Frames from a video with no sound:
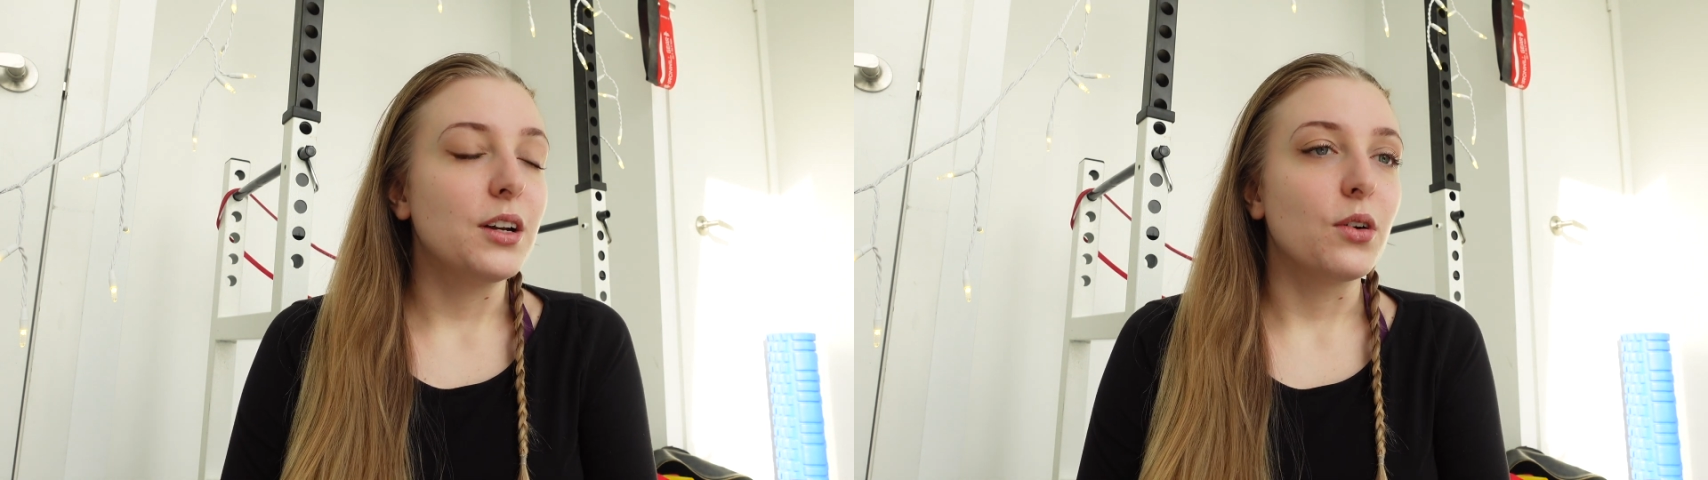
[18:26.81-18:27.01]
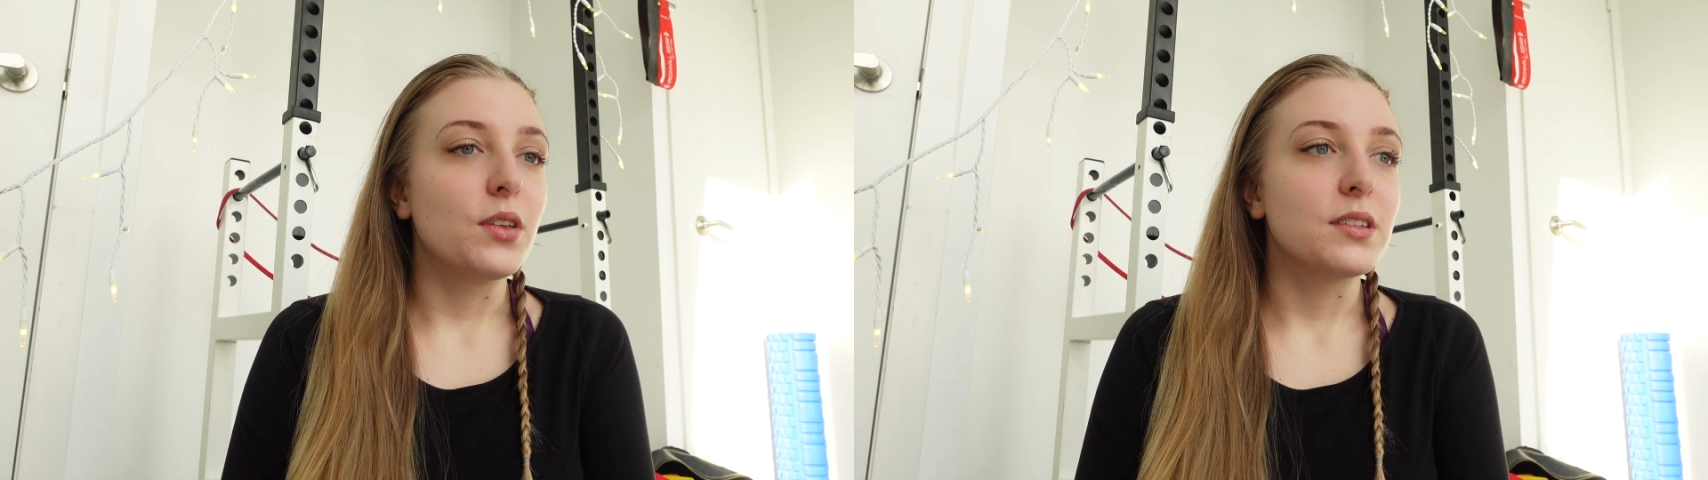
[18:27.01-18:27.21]

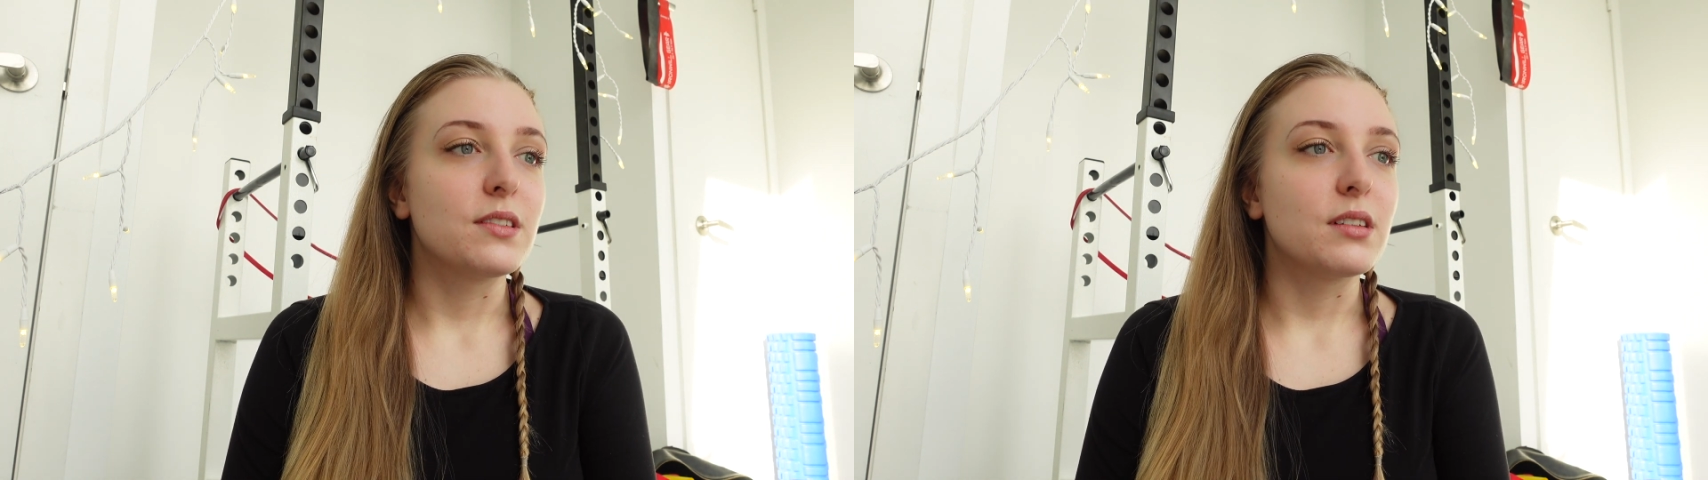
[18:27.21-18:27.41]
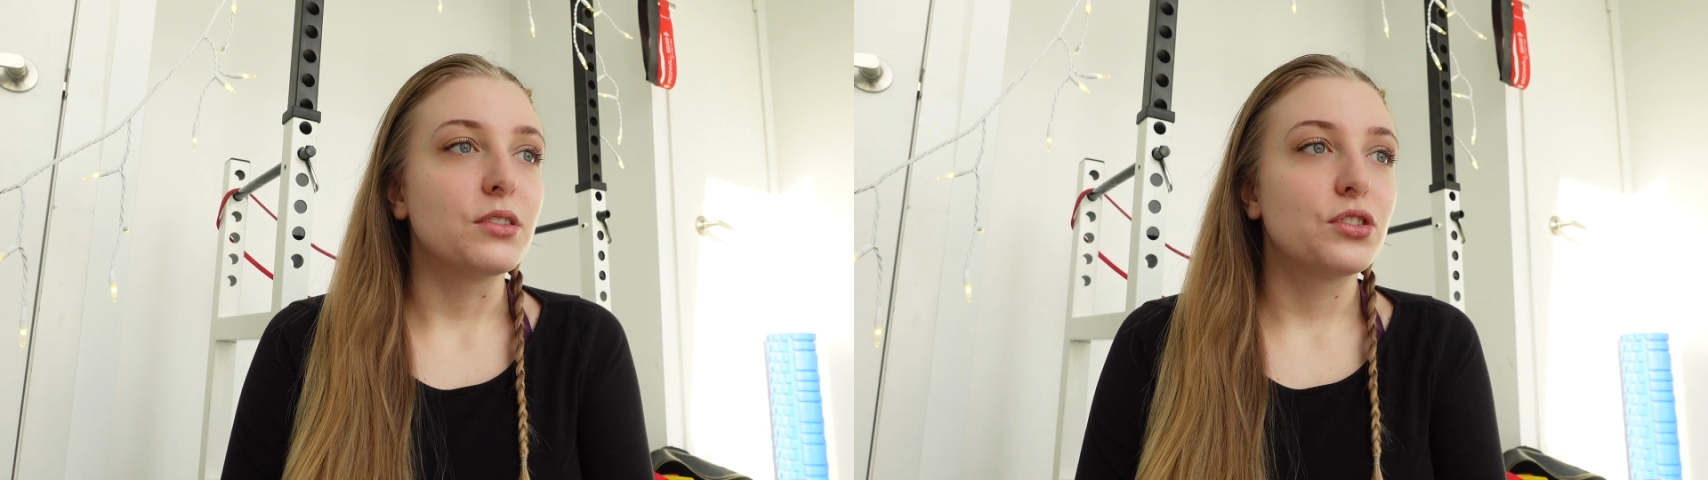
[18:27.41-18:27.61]
know this
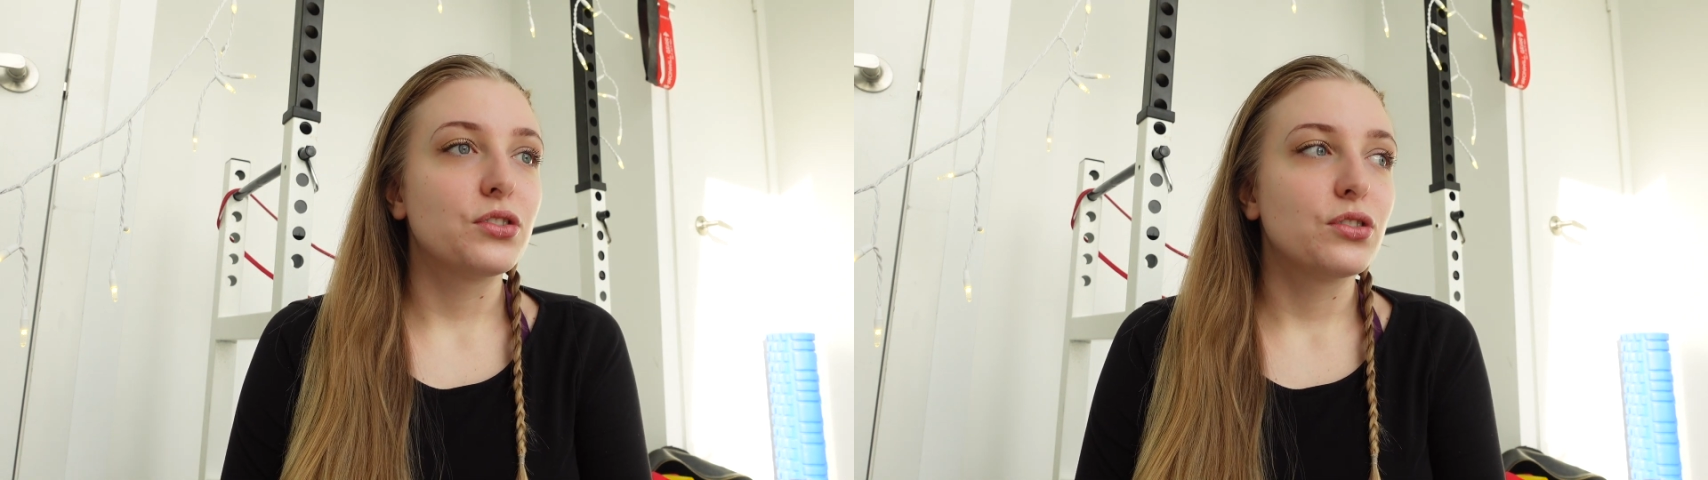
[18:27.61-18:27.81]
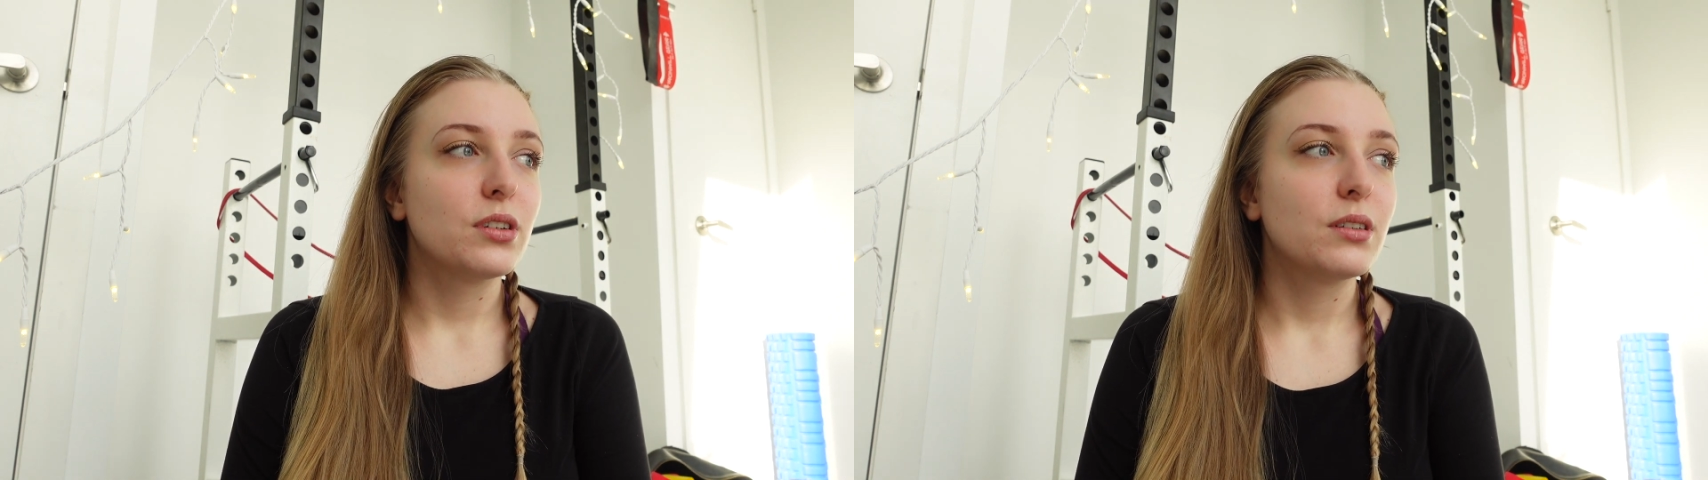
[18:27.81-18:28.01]
is
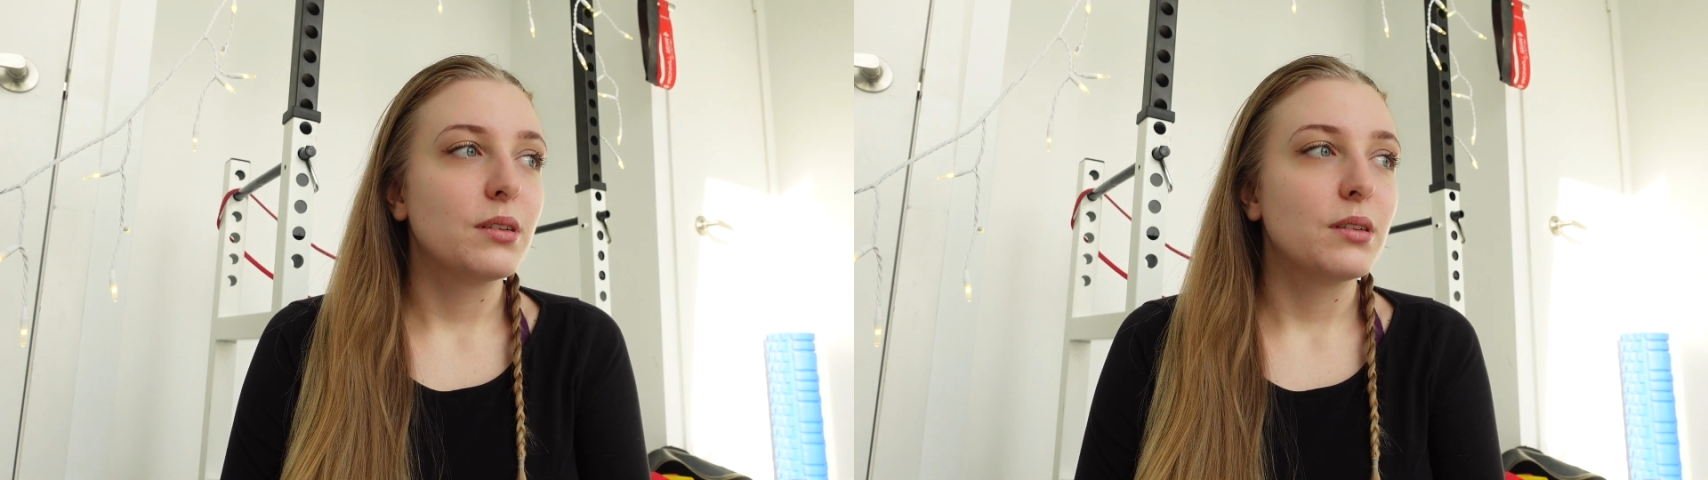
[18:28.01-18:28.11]
such